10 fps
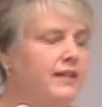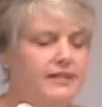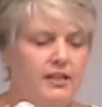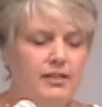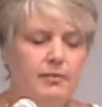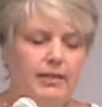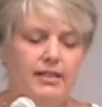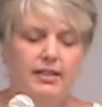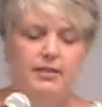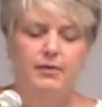And the Signs of
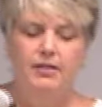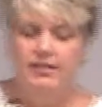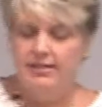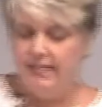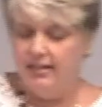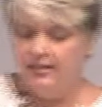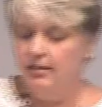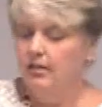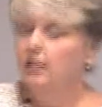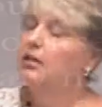Mind textbook says,